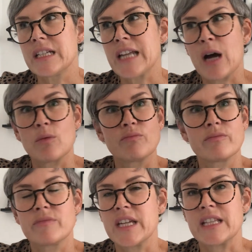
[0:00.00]
Now,
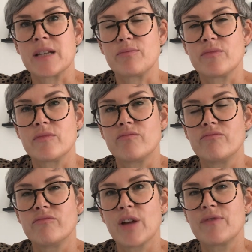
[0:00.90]
it's a
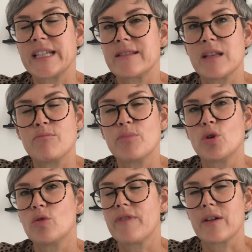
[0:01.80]
lovely
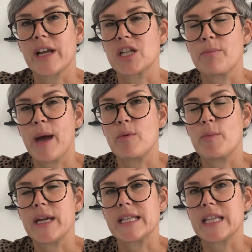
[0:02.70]
simple foundation paper
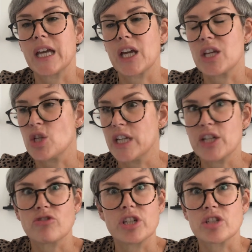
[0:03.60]
piecing. You're
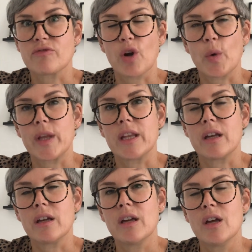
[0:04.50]
literally just following
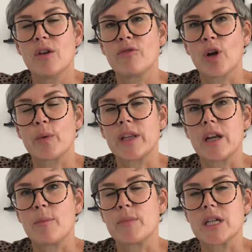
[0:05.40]
the
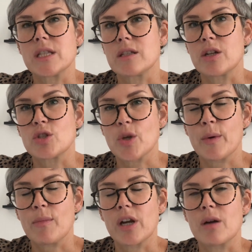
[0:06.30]
numbers,
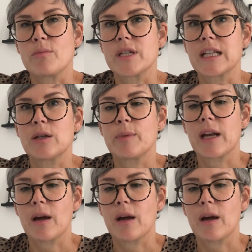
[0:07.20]
sewing by numbers, a little bit